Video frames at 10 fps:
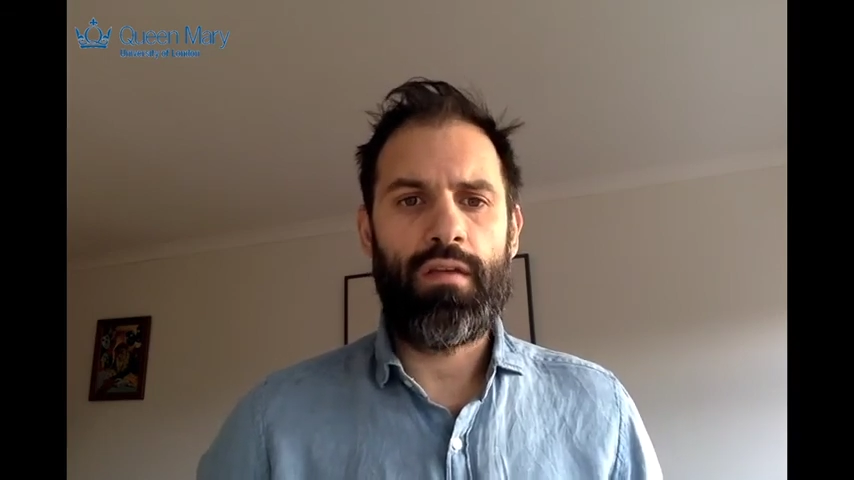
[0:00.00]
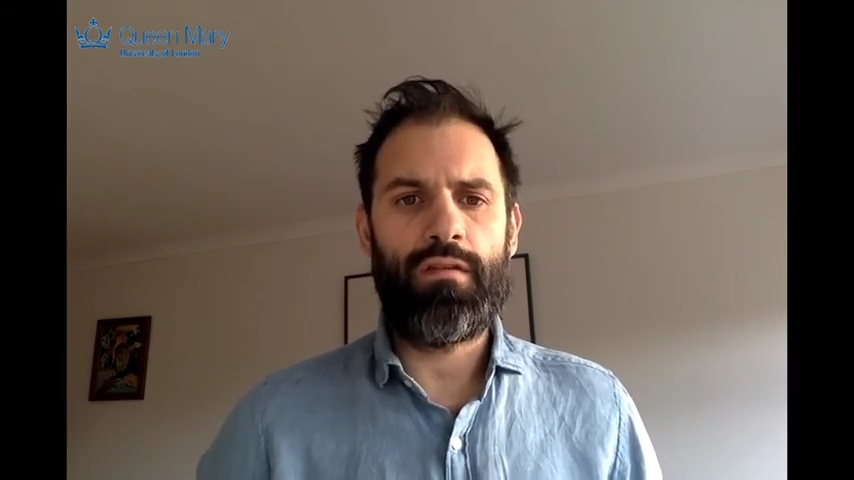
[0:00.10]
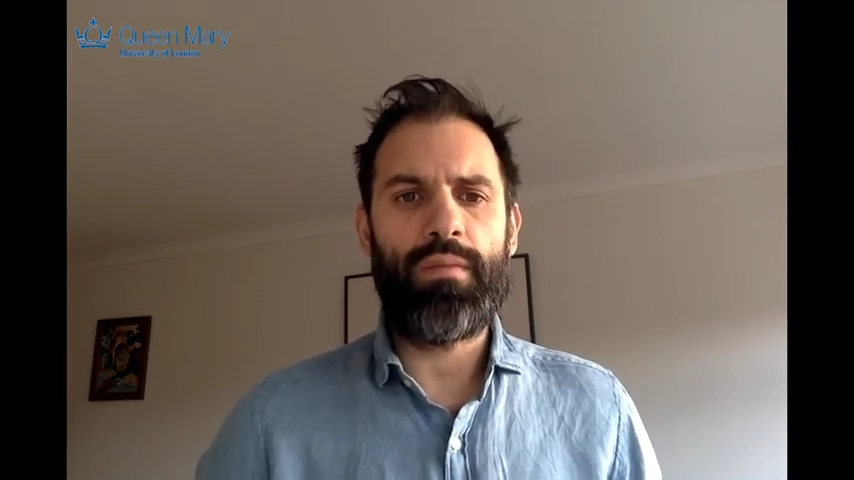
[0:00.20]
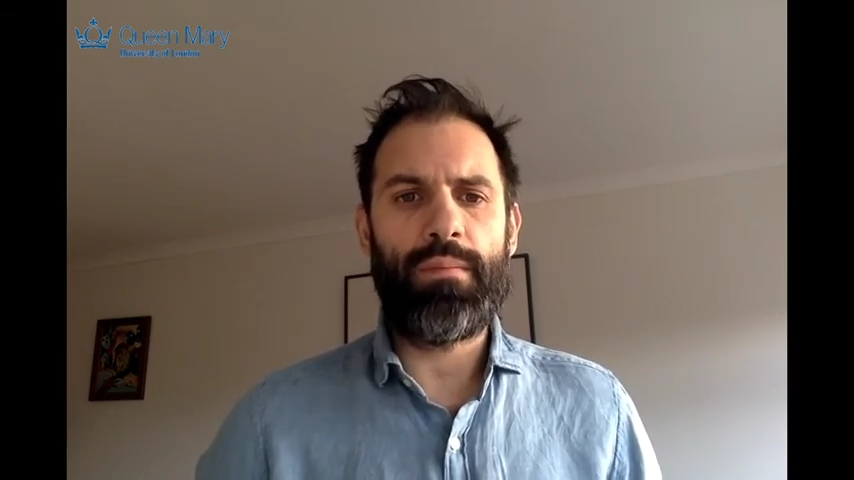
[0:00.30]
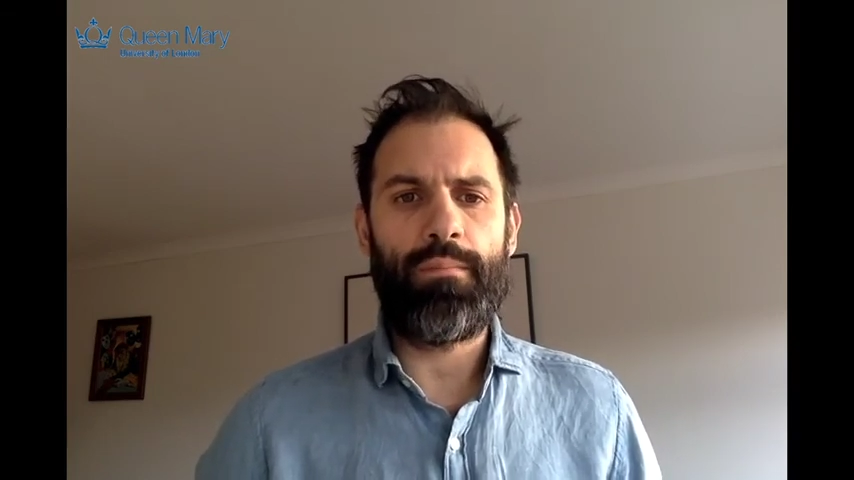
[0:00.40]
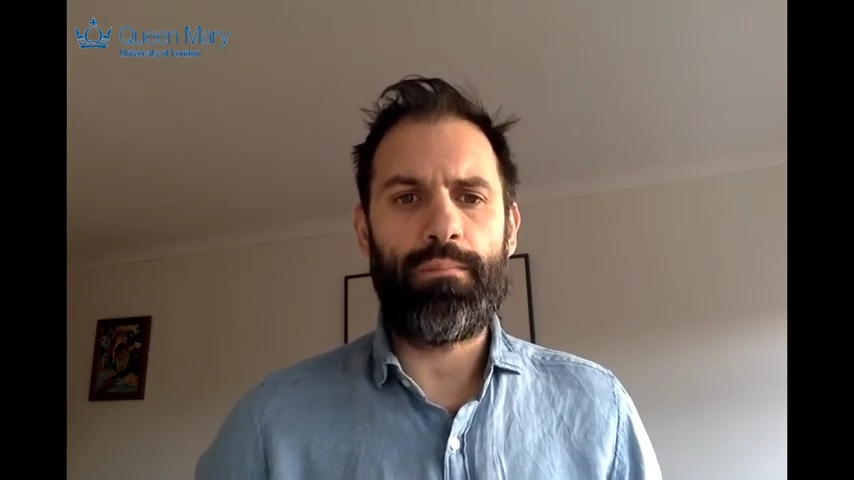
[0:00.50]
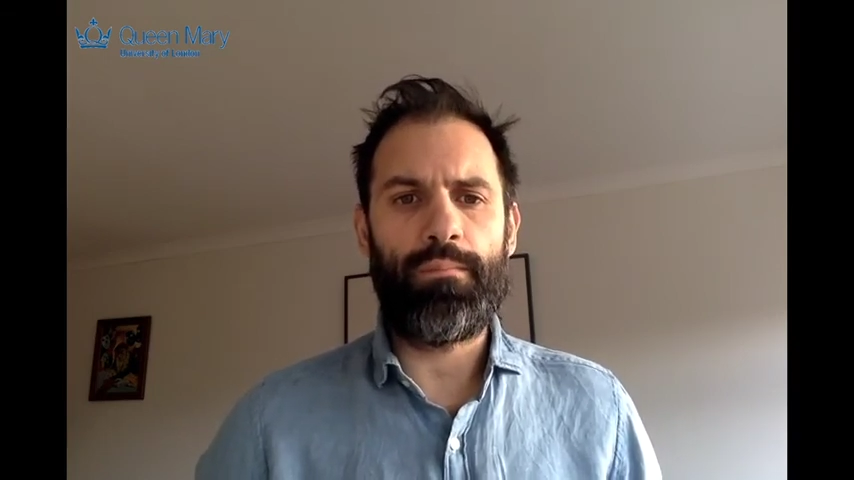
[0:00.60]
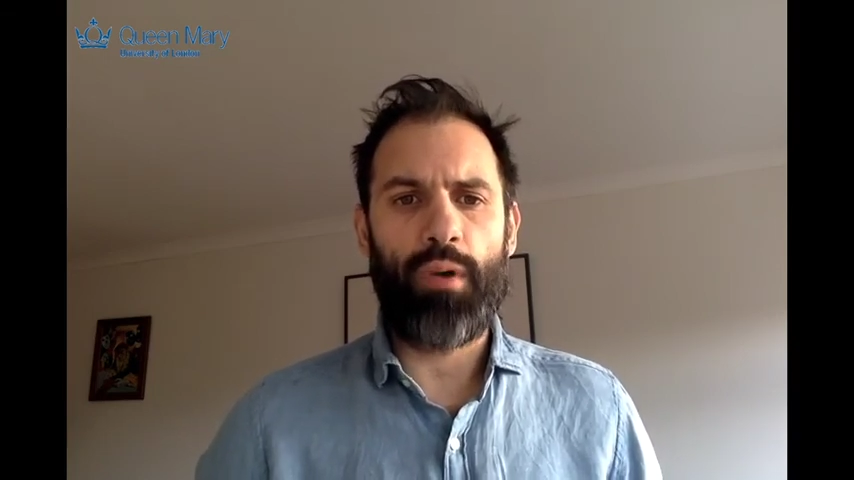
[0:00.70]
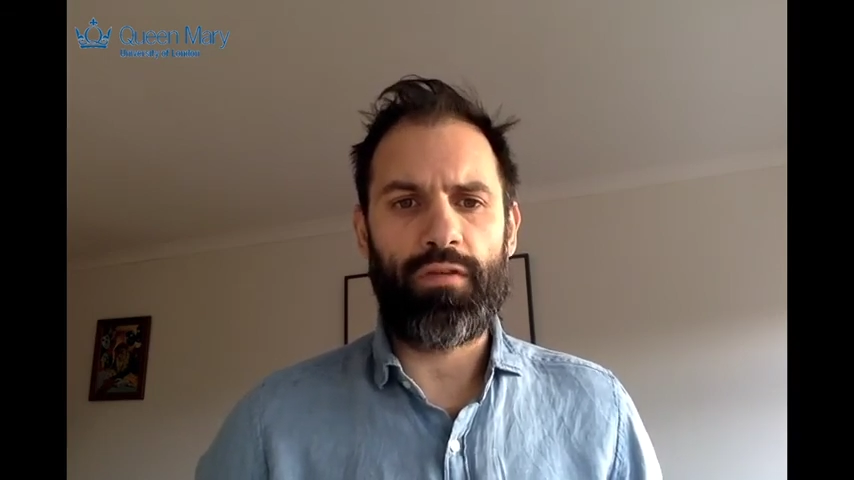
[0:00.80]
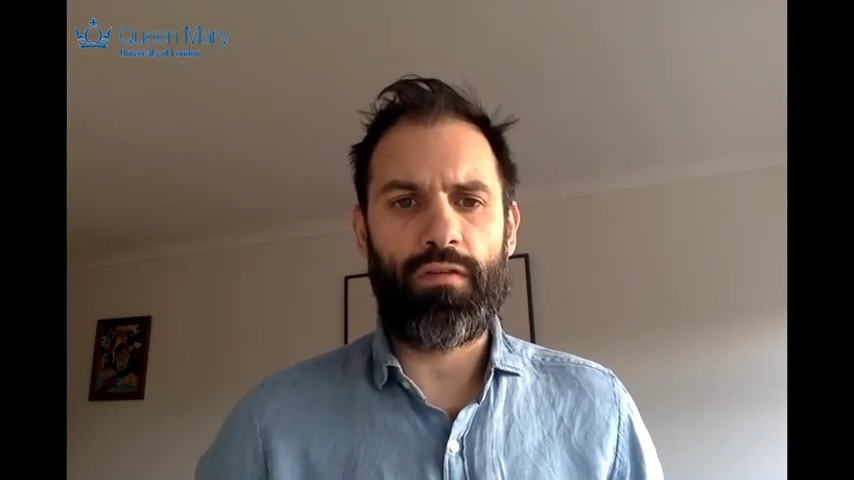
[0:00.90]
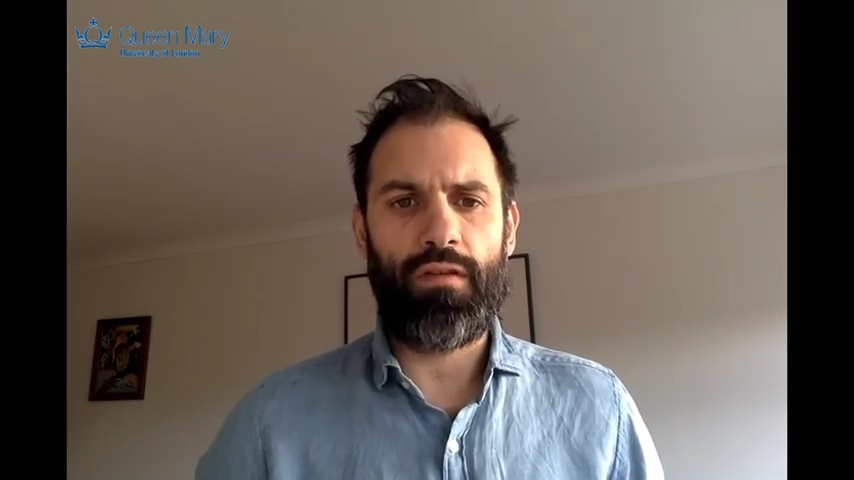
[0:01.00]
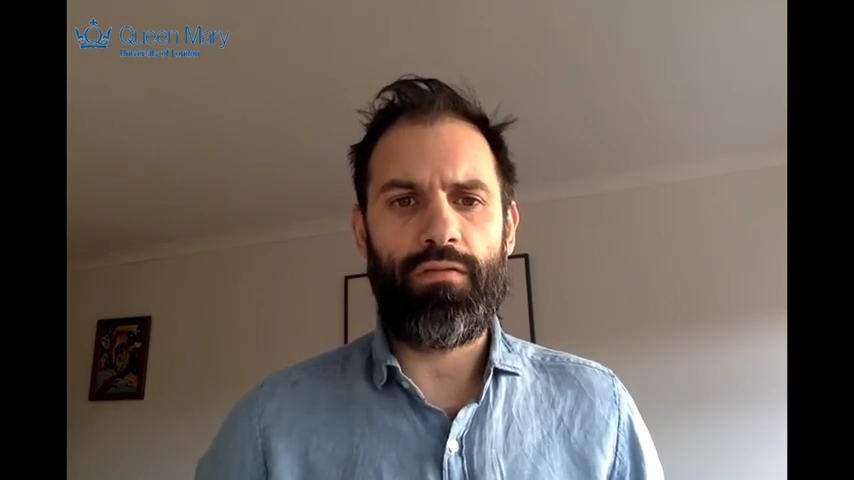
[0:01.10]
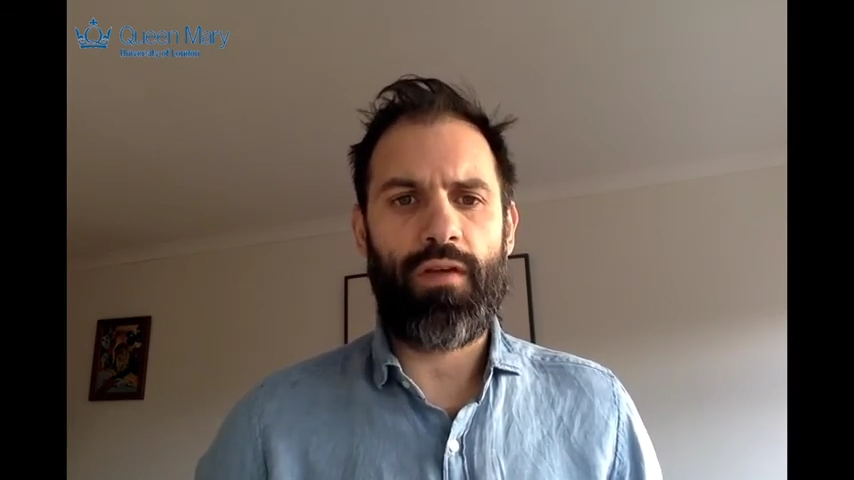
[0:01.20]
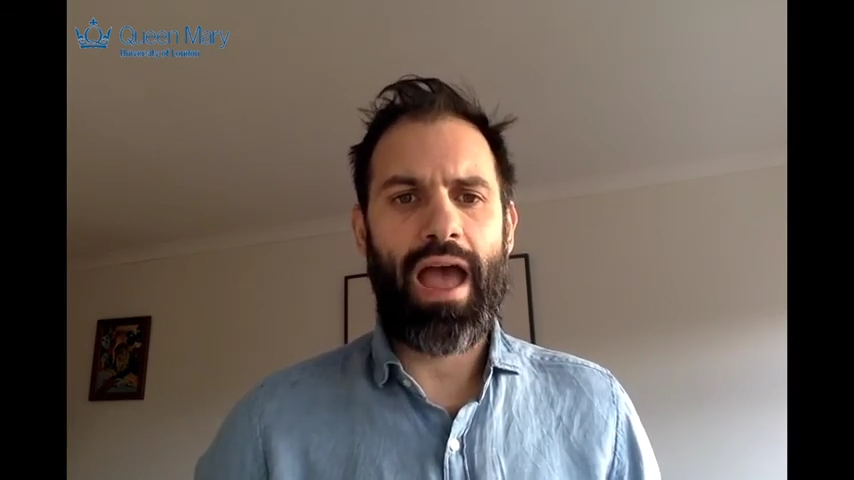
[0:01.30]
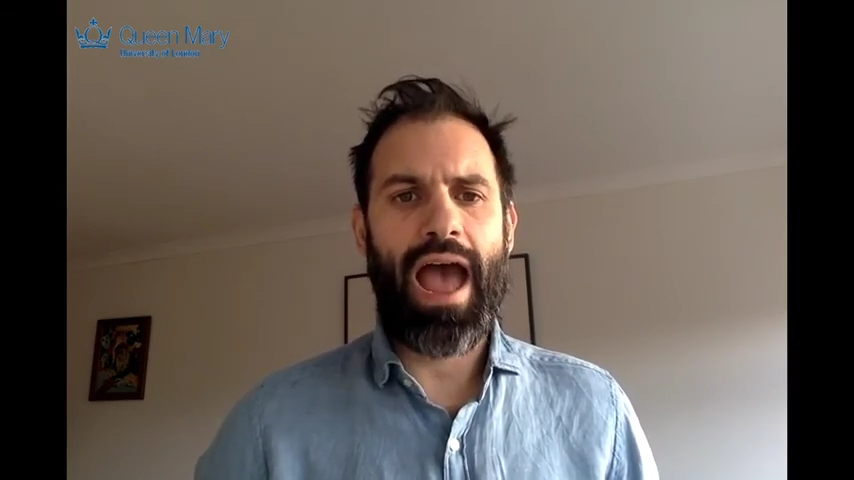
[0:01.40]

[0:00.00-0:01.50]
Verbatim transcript: to be positive